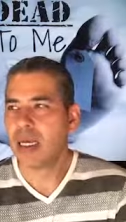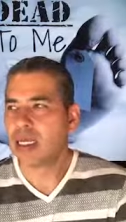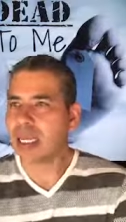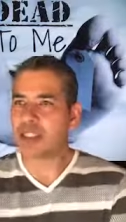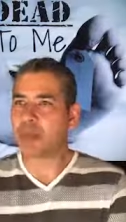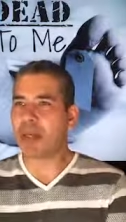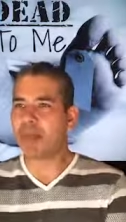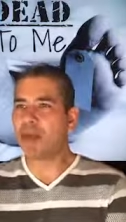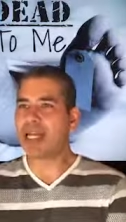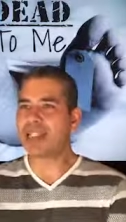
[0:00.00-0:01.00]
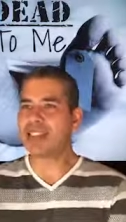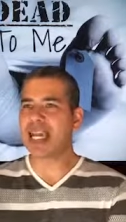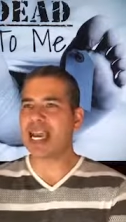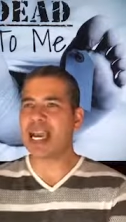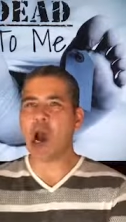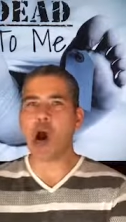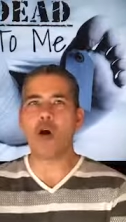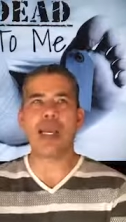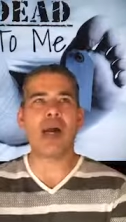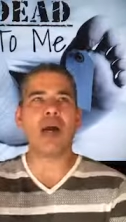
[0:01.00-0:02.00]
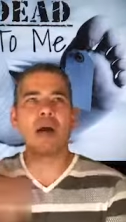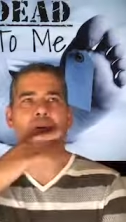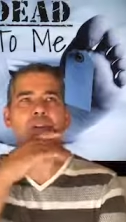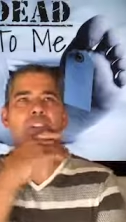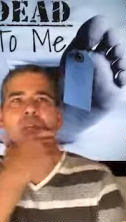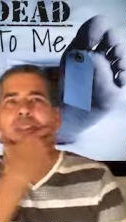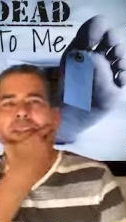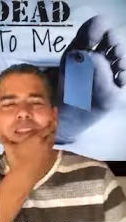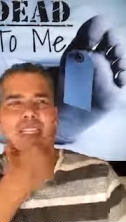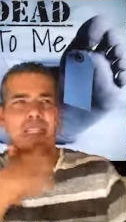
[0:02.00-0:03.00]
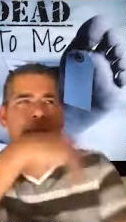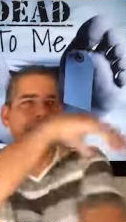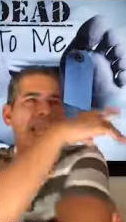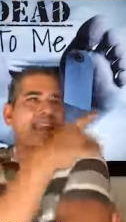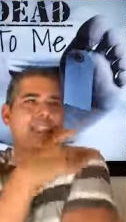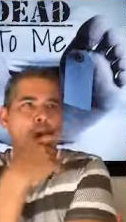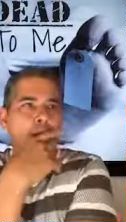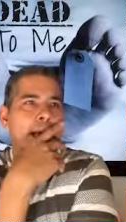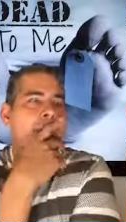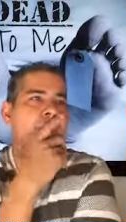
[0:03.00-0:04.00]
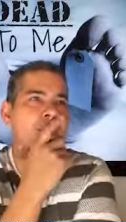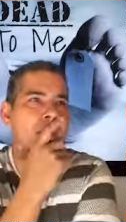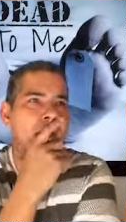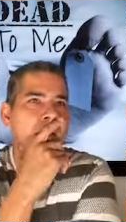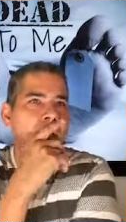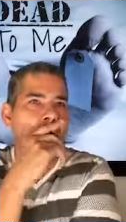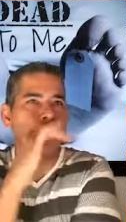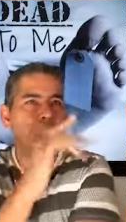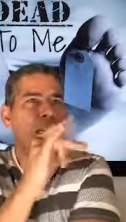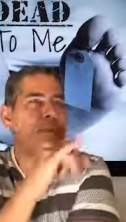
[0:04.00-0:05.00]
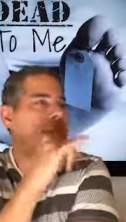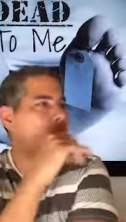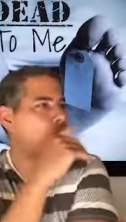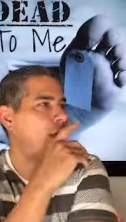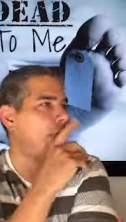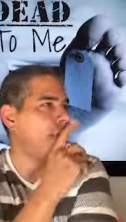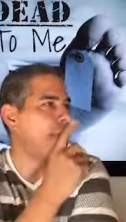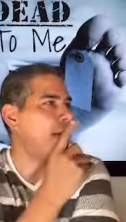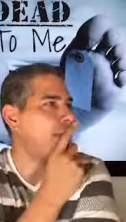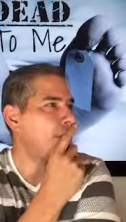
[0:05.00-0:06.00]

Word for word: Like people that say, oh, yeah, so let me get this right. You're going to mistreat me.